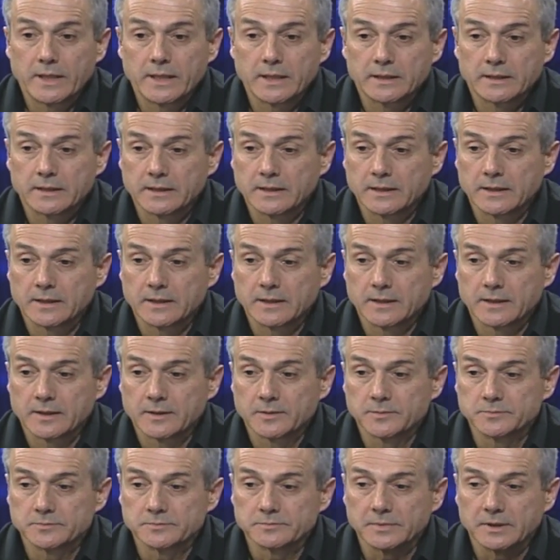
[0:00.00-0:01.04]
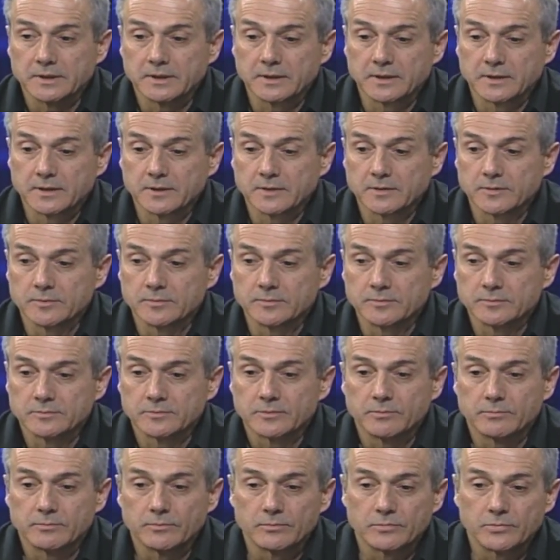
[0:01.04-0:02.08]
when um,
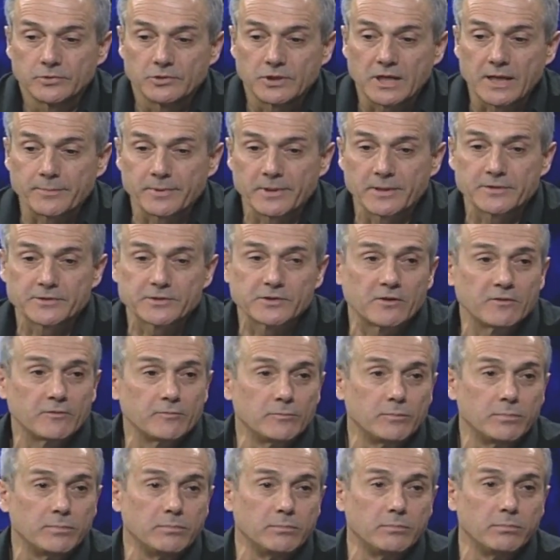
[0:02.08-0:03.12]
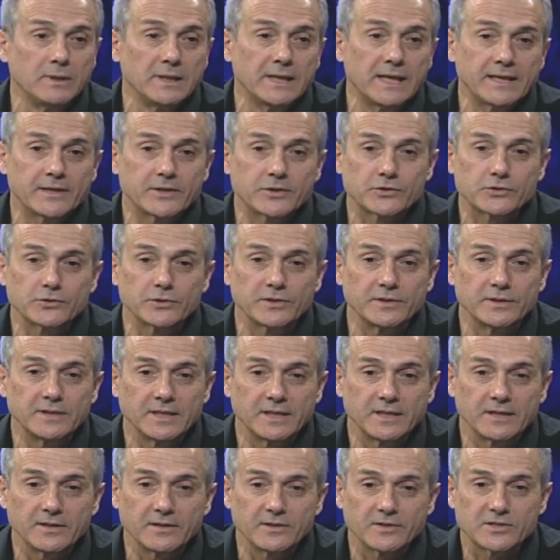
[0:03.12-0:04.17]
uh, droplets of blood should
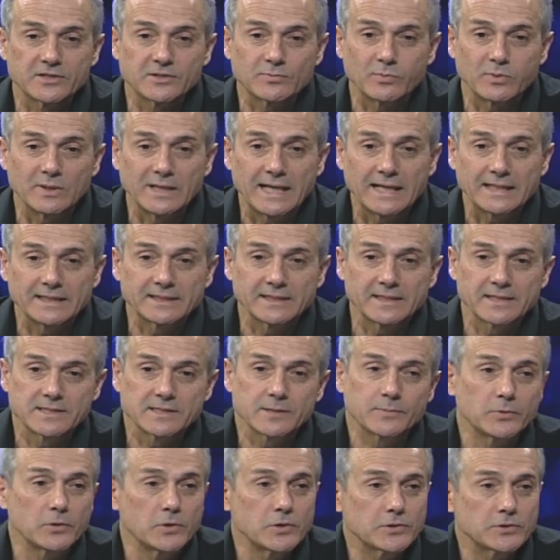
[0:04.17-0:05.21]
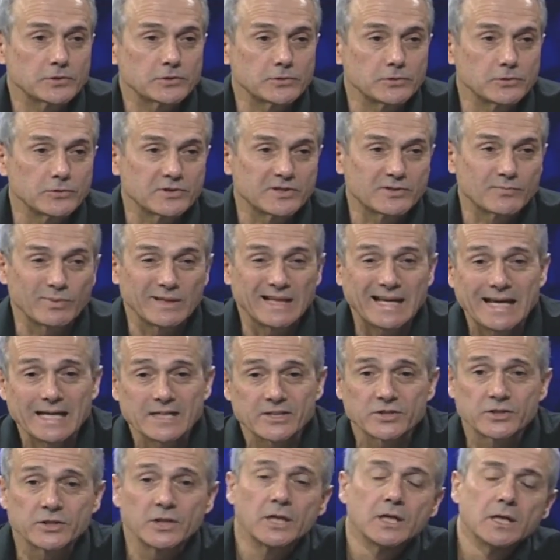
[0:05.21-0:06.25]
uh, splat as opposed to
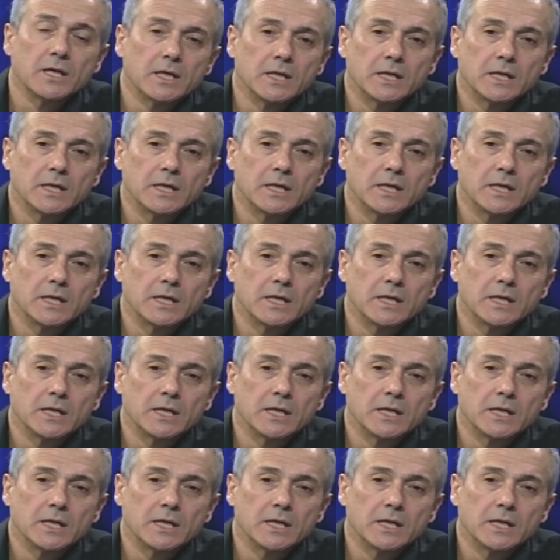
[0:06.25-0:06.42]
splash.